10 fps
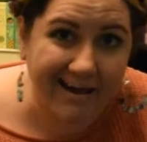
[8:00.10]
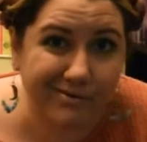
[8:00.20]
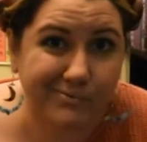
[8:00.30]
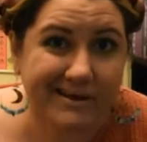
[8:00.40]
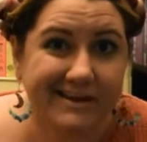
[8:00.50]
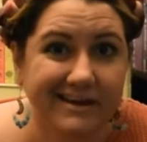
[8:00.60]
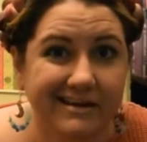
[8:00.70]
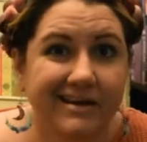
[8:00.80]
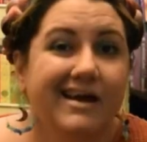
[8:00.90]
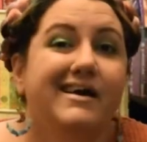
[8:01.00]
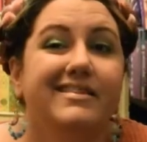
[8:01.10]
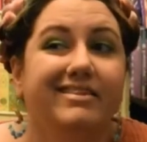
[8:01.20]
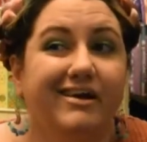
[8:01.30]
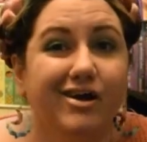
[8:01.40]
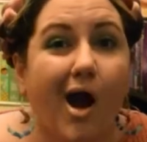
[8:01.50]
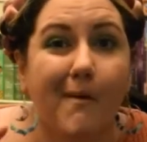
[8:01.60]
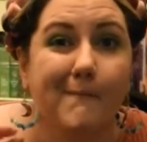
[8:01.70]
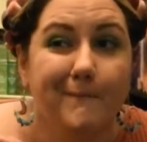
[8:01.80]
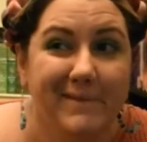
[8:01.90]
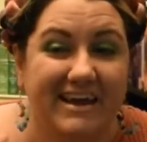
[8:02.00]
to read, they're
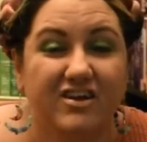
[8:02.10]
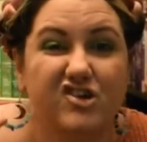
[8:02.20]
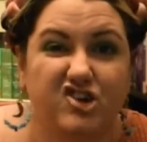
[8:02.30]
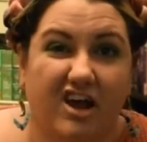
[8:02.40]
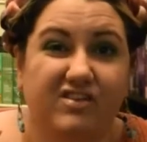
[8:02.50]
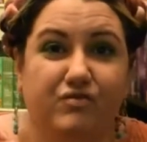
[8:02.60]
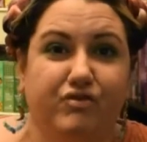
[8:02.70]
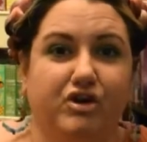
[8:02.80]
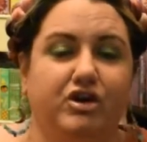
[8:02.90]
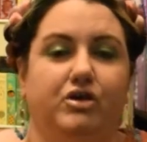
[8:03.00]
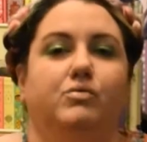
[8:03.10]
meant just for you.